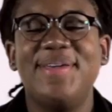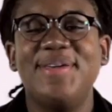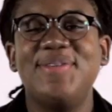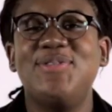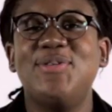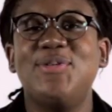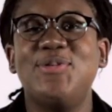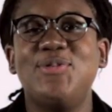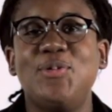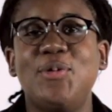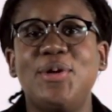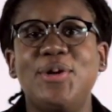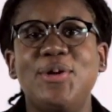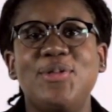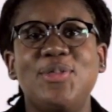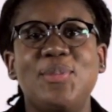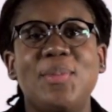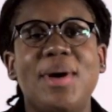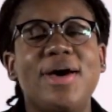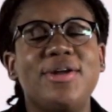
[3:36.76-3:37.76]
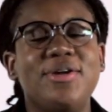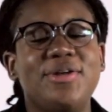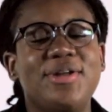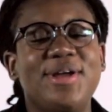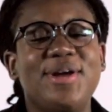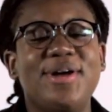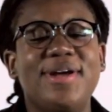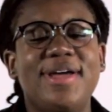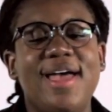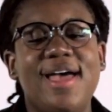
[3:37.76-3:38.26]
So Twitter in the modern
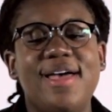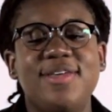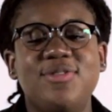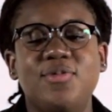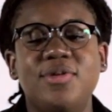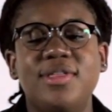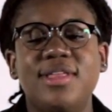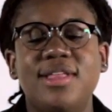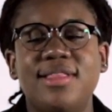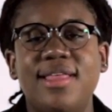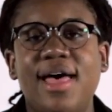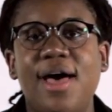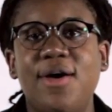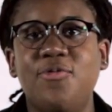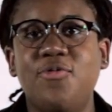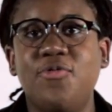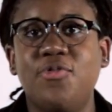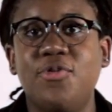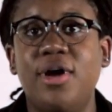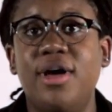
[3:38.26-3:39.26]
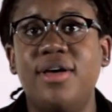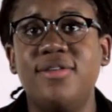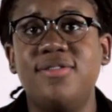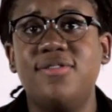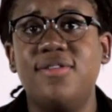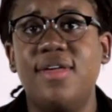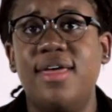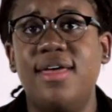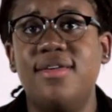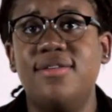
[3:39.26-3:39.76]
era has really allowed for
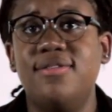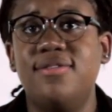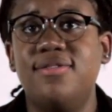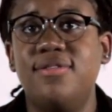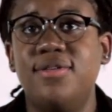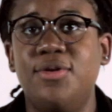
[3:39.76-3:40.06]
us as,